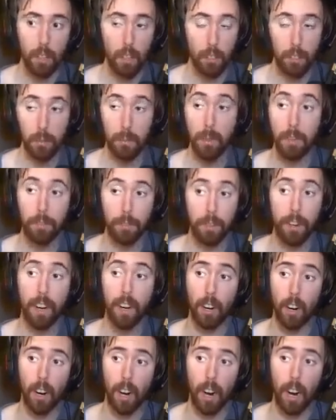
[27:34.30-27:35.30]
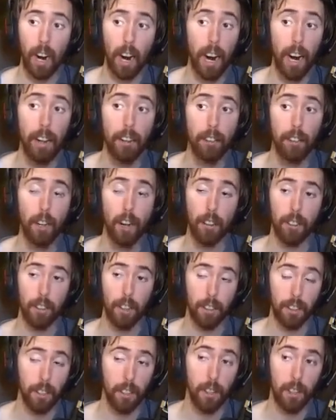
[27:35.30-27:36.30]
To be fair, I thought
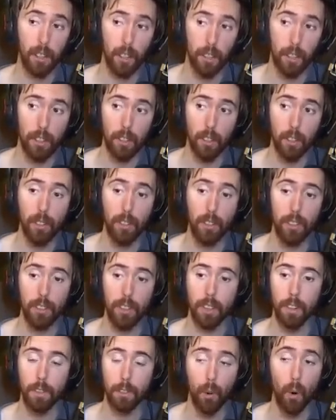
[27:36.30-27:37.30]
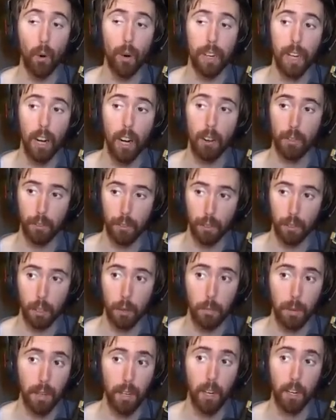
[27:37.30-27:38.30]
that the Void Elves should
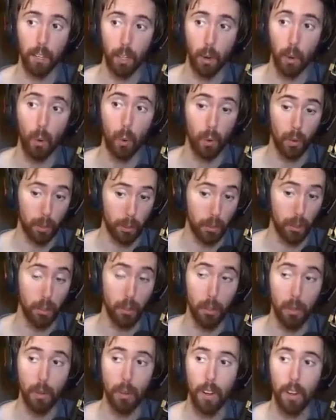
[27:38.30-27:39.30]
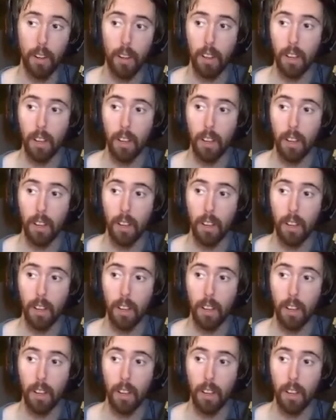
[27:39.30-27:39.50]
have been on the Horde too.